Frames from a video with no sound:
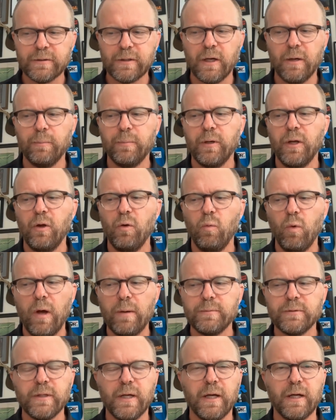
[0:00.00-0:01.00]
company
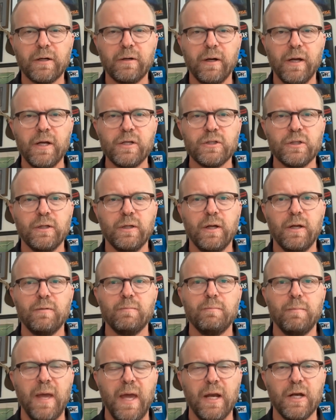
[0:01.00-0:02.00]
website creation and
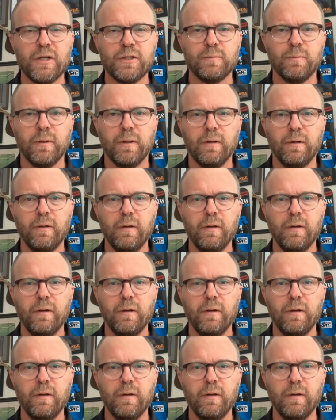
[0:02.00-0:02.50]
management.